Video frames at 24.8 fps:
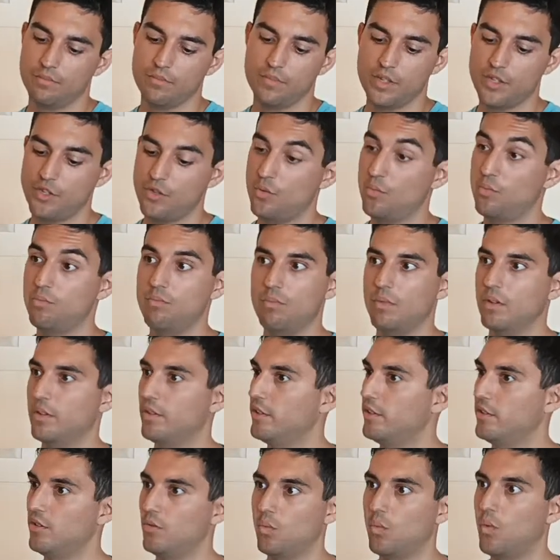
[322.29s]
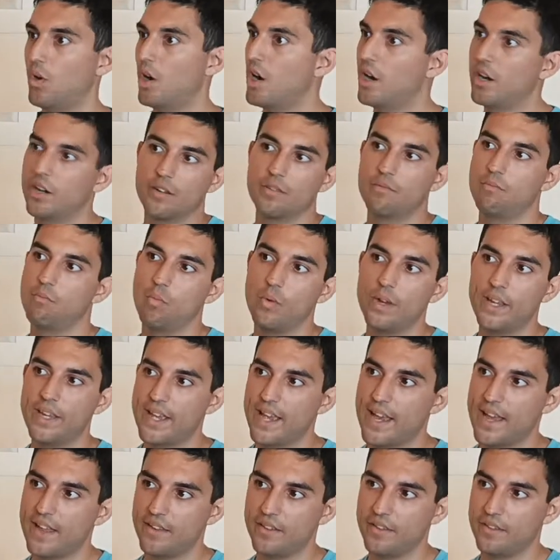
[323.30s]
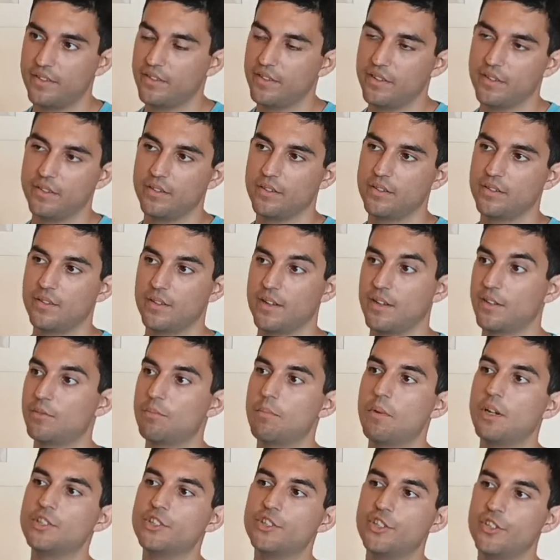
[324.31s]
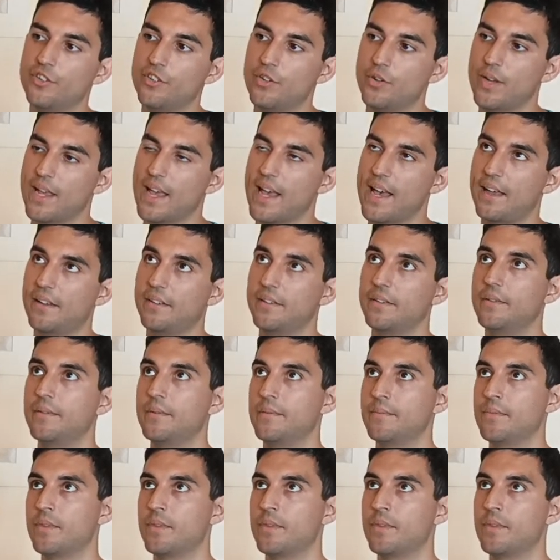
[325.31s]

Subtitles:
you work weekends and as much as you can.